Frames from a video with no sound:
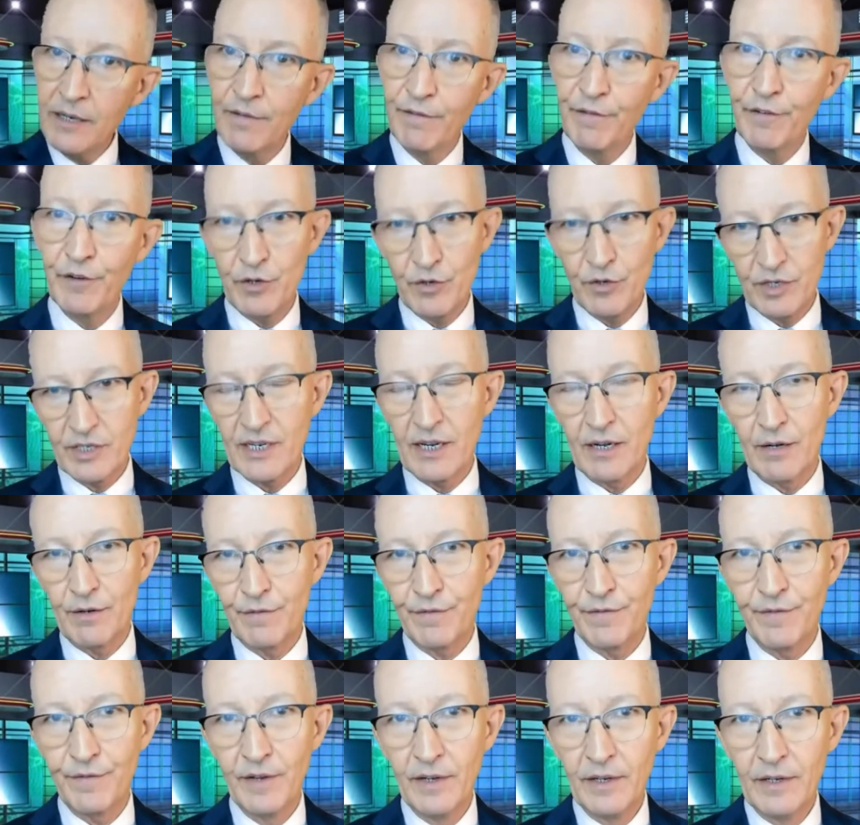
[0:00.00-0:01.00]
for
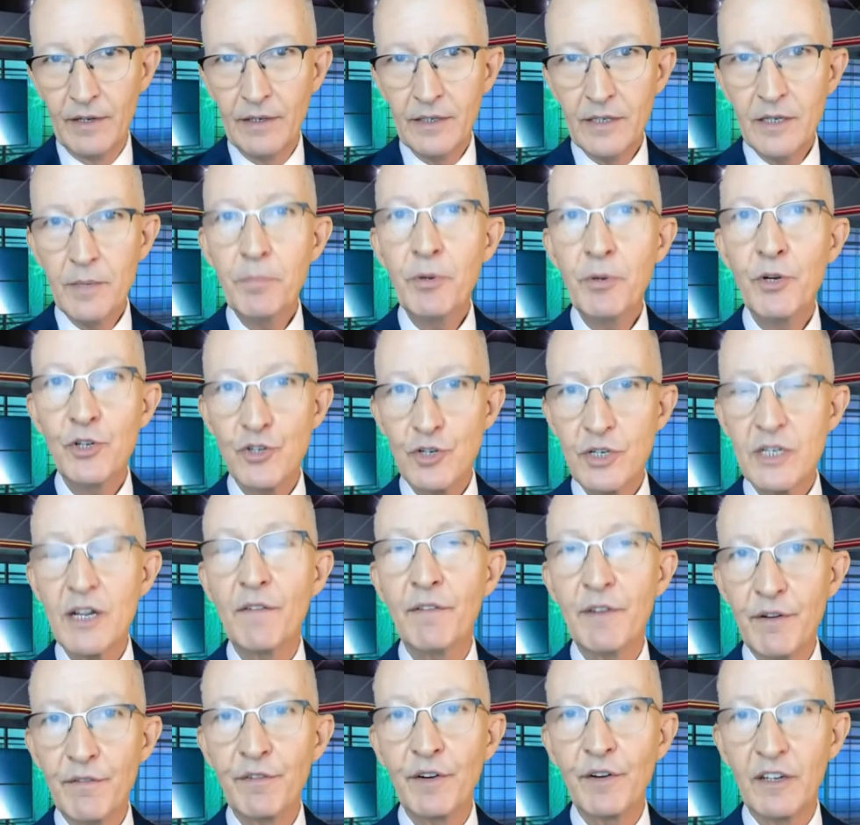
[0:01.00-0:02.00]
yourself to put yourself
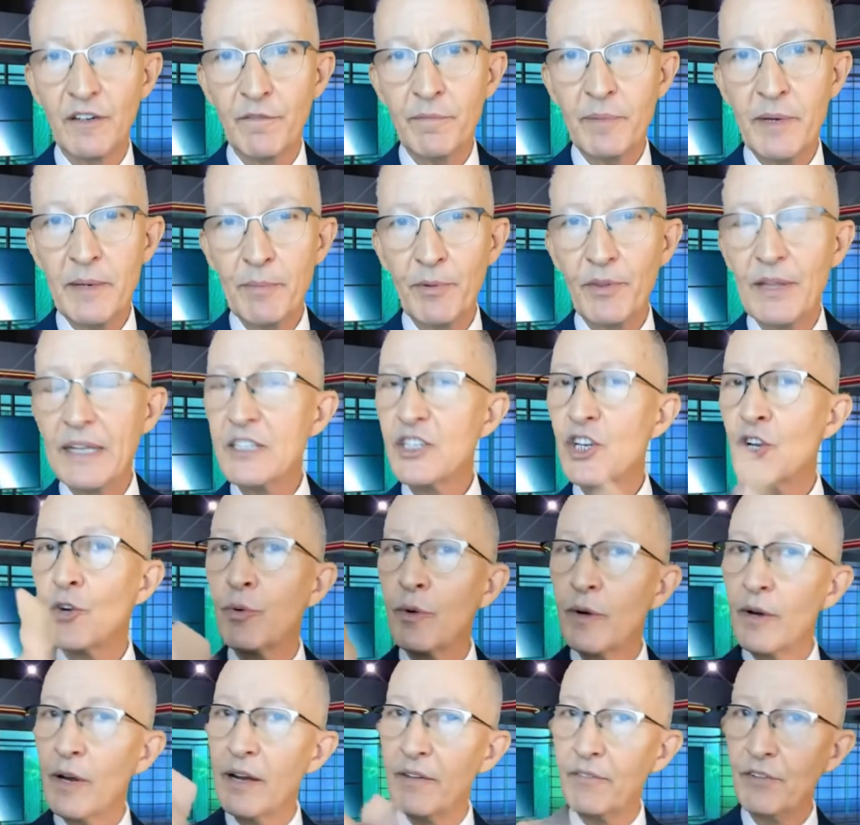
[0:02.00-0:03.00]
in front of people? That's
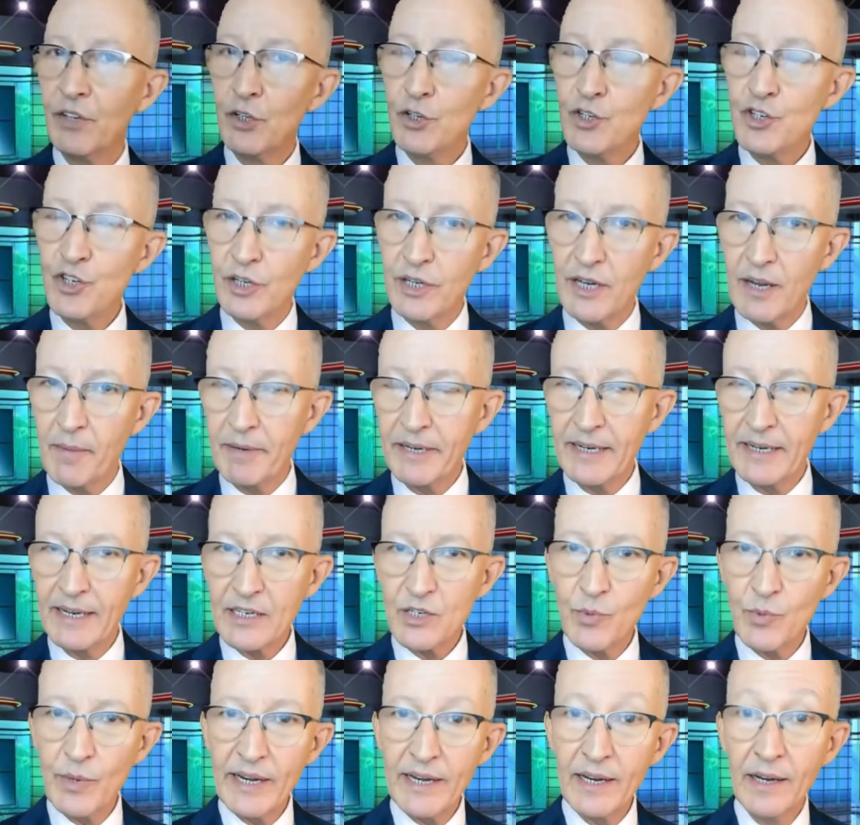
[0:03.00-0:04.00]
career evolution coming
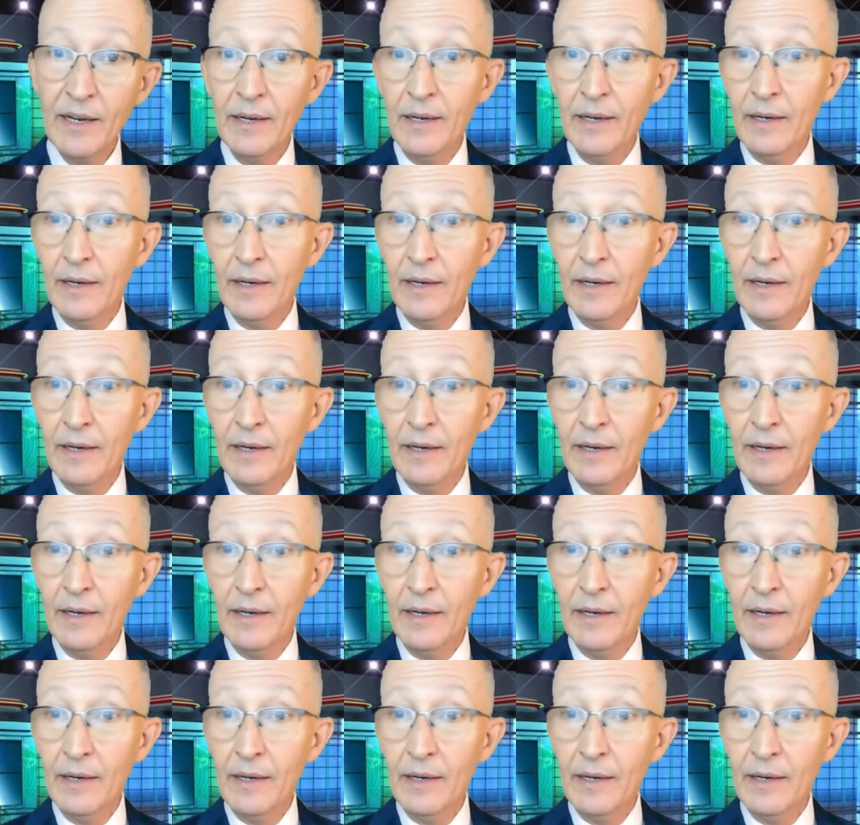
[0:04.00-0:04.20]
next week.